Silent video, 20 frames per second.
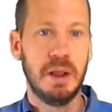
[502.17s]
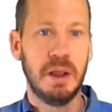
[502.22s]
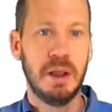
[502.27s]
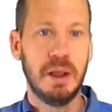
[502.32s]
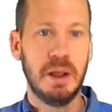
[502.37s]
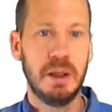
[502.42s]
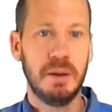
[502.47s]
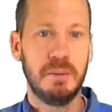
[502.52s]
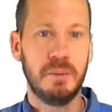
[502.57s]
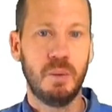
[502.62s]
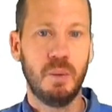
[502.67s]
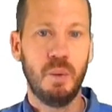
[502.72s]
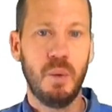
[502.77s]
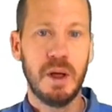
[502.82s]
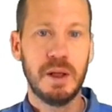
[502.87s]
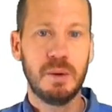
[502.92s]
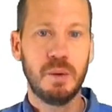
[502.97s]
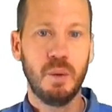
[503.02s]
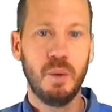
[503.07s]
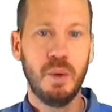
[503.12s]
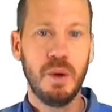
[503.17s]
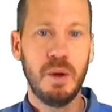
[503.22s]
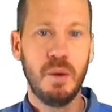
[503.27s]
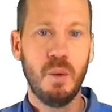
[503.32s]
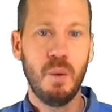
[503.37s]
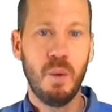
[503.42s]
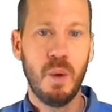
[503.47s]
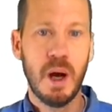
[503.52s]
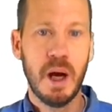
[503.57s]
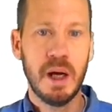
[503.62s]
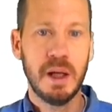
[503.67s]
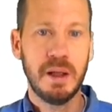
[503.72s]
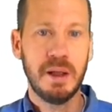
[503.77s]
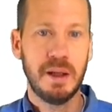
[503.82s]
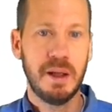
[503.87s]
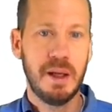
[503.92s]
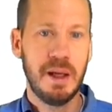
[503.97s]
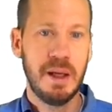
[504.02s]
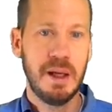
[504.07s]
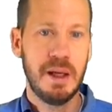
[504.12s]
Uh, what we
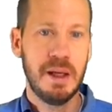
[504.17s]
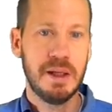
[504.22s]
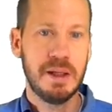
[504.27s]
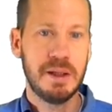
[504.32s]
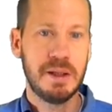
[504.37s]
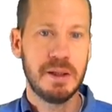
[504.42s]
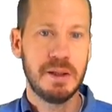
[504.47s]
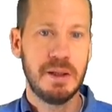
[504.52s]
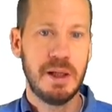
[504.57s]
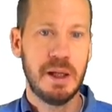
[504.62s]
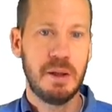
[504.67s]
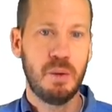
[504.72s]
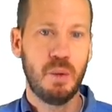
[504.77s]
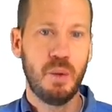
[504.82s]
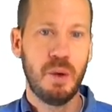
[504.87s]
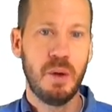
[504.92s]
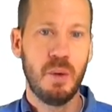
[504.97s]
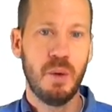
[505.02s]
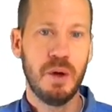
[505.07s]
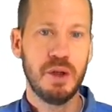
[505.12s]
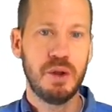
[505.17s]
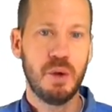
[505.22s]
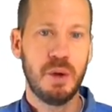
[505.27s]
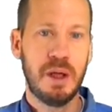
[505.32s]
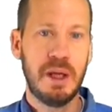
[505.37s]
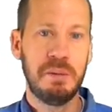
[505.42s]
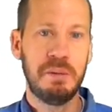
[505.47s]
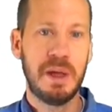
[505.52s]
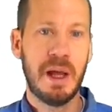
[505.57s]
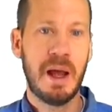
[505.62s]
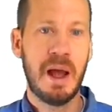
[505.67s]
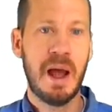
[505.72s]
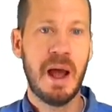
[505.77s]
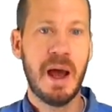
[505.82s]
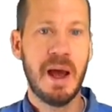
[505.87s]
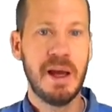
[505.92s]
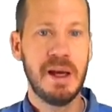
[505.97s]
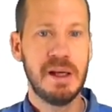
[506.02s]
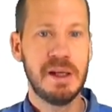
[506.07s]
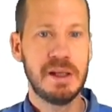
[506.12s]
want is that we want to keep the
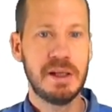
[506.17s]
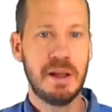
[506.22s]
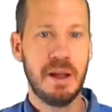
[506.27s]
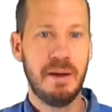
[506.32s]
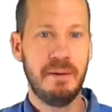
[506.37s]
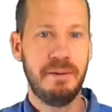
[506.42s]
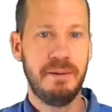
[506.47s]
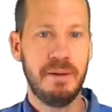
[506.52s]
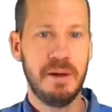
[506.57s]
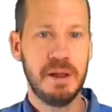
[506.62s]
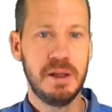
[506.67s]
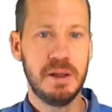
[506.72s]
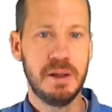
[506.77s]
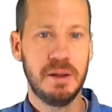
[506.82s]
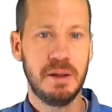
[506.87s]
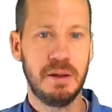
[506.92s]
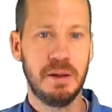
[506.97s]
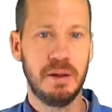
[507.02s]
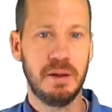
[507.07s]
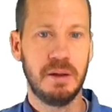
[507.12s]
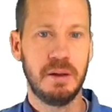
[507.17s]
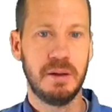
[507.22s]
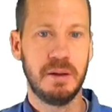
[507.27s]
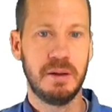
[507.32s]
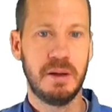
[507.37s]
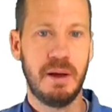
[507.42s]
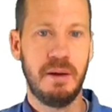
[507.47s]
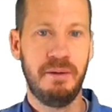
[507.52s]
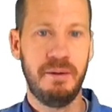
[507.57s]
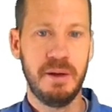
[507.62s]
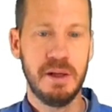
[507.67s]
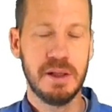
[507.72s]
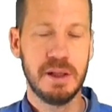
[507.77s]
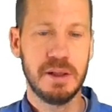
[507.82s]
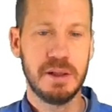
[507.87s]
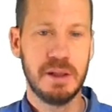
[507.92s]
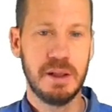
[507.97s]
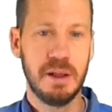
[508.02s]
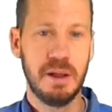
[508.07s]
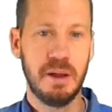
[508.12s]
highest efficient
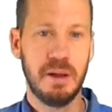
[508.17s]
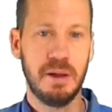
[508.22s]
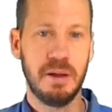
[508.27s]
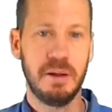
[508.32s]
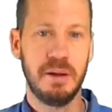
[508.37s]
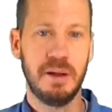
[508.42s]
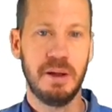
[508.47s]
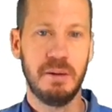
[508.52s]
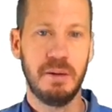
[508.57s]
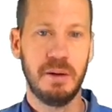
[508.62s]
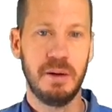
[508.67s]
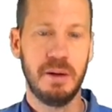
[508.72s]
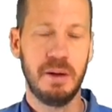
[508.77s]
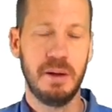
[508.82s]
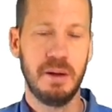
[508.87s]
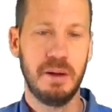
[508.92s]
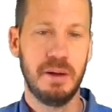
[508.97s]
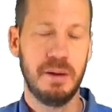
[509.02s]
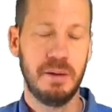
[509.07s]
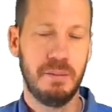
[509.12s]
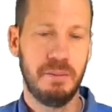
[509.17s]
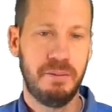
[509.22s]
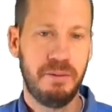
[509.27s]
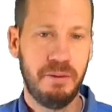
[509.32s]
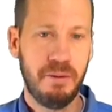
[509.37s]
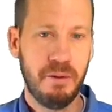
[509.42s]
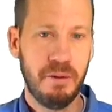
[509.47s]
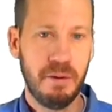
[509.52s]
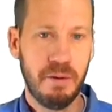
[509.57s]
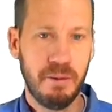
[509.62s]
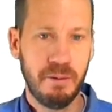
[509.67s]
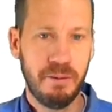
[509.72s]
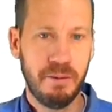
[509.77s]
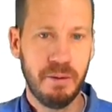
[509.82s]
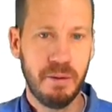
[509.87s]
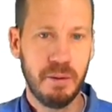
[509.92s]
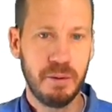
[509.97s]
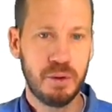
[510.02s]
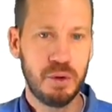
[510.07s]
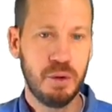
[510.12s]
efficiency the uh, for
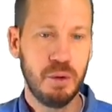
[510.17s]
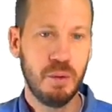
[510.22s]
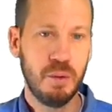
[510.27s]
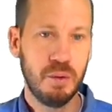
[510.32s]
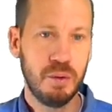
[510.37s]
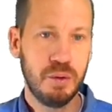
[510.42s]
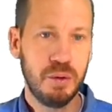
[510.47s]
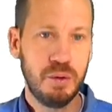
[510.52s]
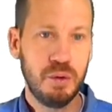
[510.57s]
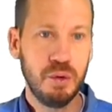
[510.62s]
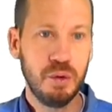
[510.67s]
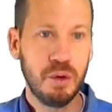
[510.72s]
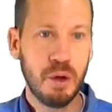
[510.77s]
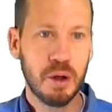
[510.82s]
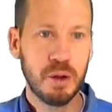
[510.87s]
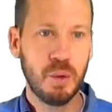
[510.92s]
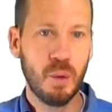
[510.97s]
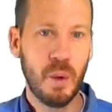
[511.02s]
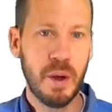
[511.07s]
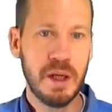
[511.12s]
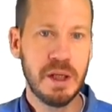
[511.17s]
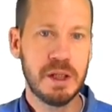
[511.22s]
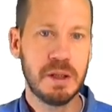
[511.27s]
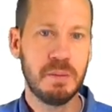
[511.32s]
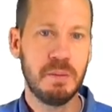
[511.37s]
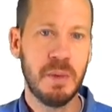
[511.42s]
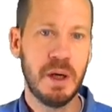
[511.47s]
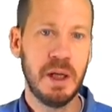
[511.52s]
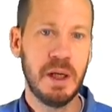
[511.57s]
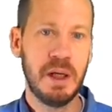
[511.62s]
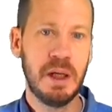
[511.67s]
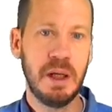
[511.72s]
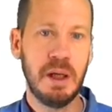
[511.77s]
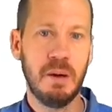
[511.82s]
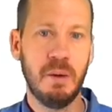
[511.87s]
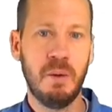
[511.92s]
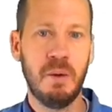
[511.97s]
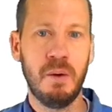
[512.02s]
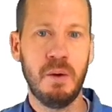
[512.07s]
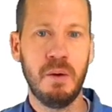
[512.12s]
for to do not waste
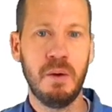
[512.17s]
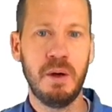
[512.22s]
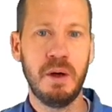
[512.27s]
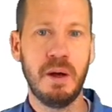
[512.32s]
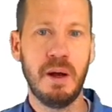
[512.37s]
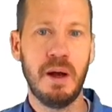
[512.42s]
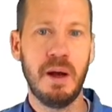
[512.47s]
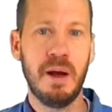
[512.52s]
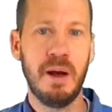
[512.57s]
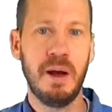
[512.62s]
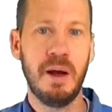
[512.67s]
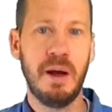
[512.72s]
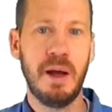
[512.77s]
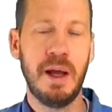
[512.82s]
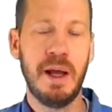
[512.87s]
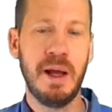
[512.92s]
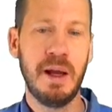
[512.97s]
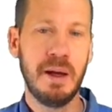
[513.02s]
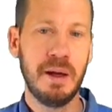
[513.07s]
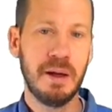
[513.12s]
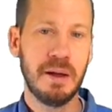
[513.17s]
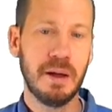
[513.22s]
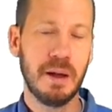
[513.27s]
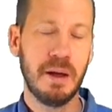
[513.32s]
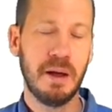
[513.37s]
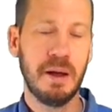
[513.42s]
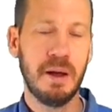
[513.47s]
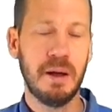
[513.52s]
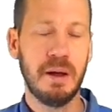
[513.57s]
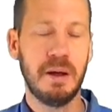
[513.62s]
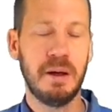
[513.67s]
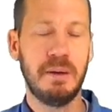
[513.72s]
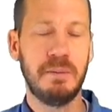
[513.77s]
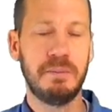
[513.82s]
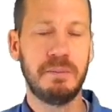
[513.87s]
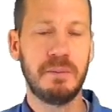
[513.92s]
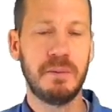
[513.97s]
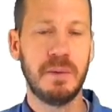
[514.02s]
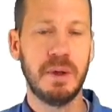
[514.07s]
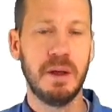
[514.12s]
money on uh, and
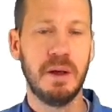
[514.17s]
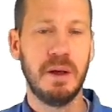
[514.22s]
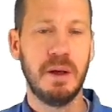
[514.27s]
um,